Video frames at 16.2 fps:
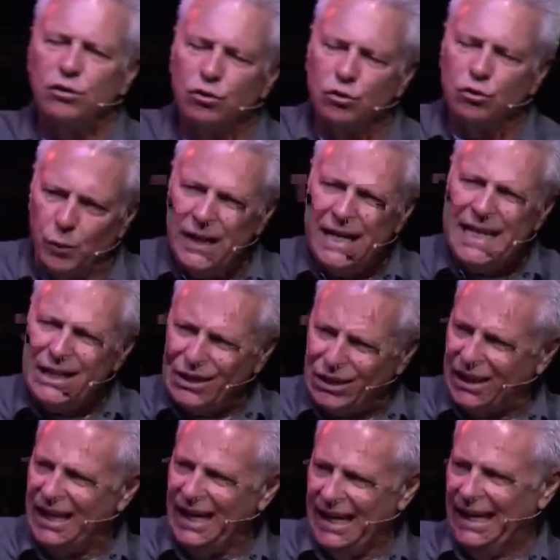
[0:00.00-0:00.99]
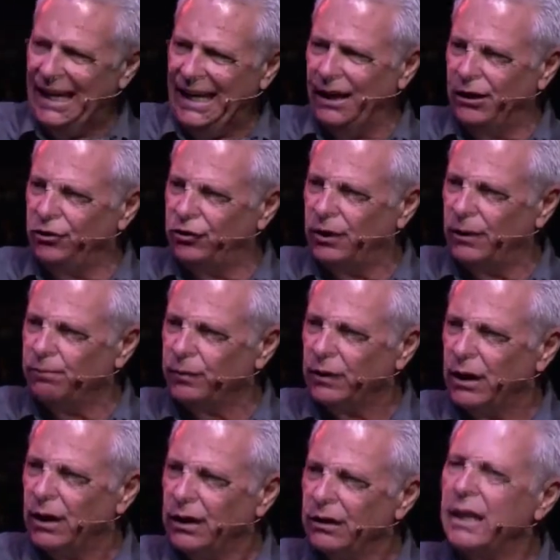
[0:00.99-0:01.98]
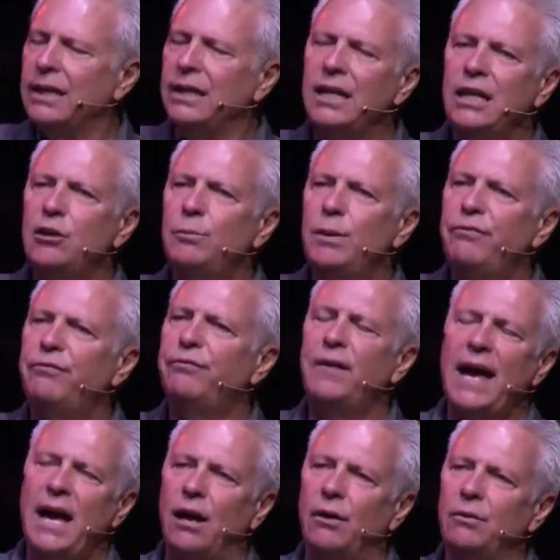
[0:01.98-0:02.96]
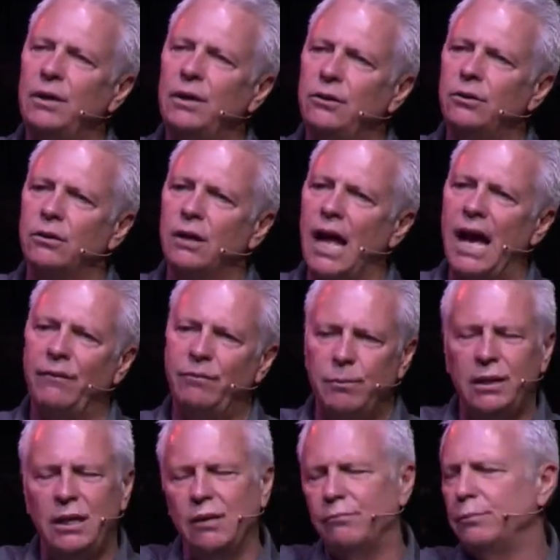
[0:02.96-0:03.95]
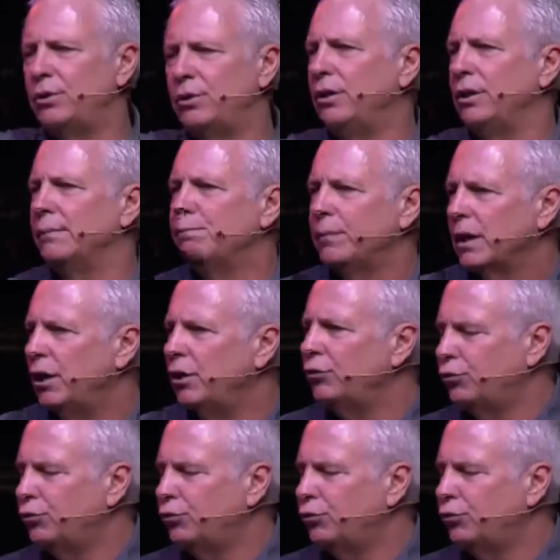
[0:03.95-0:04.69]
three things that need to be found in your life. Let me give them to you. Here's